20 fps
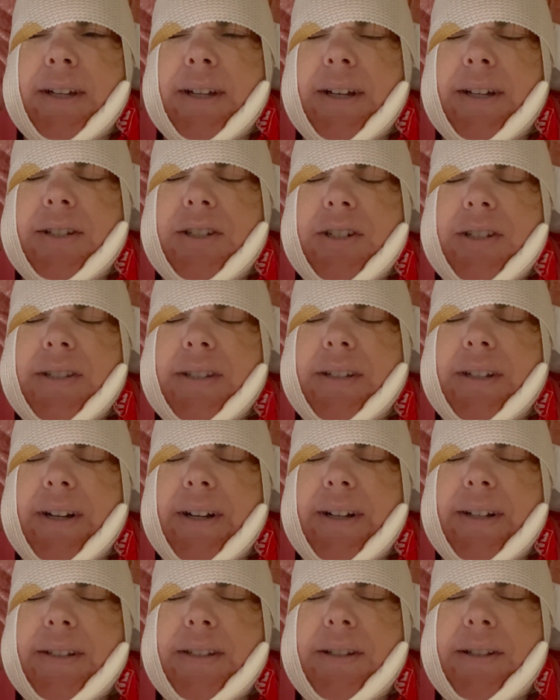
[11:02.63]
I just
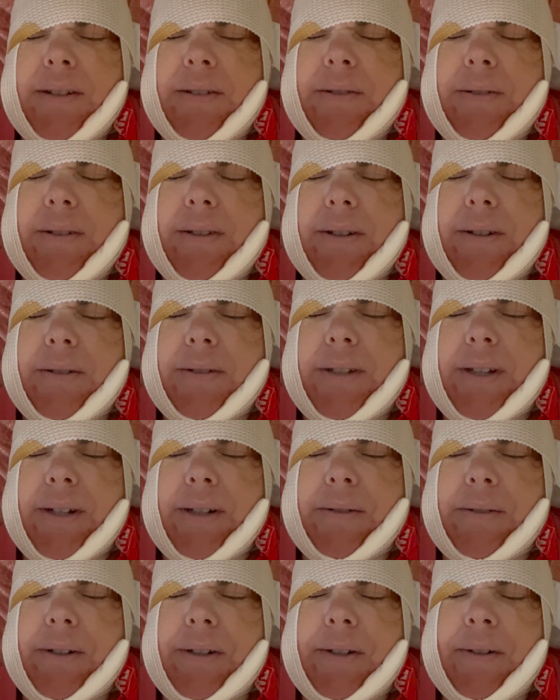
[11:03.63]
got to the
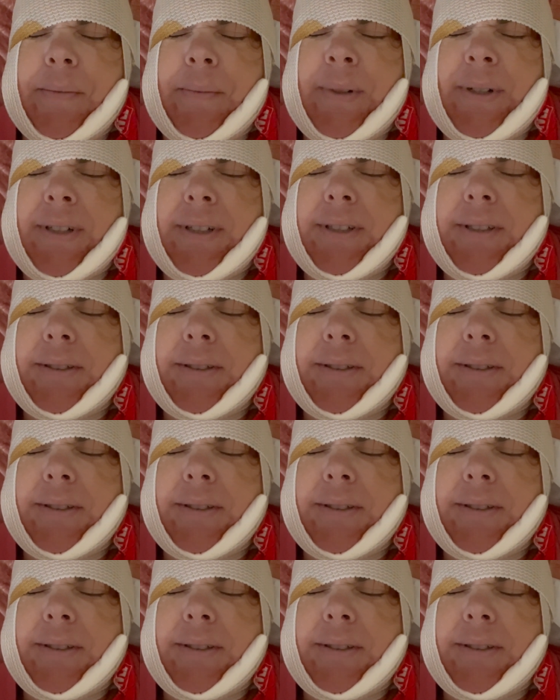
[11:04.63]
hotel room.